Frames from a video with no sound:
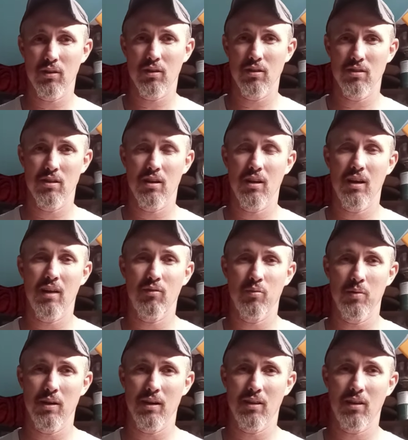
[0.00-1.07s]
because it doesn't have to
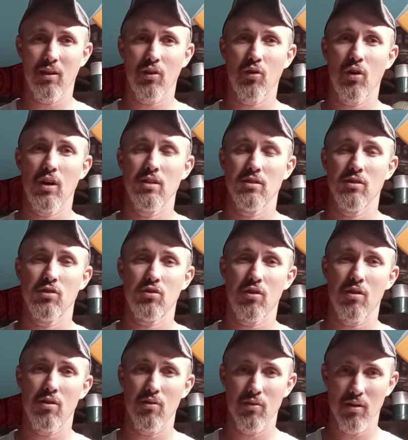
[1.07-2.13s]
be anything crazy
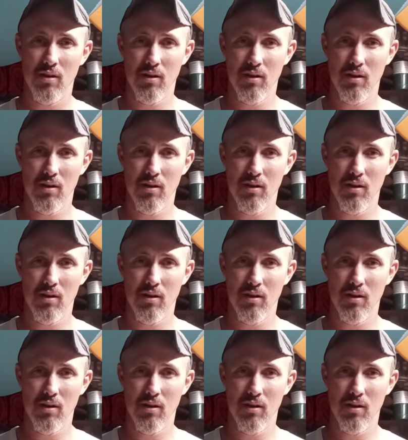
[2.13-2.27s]
strong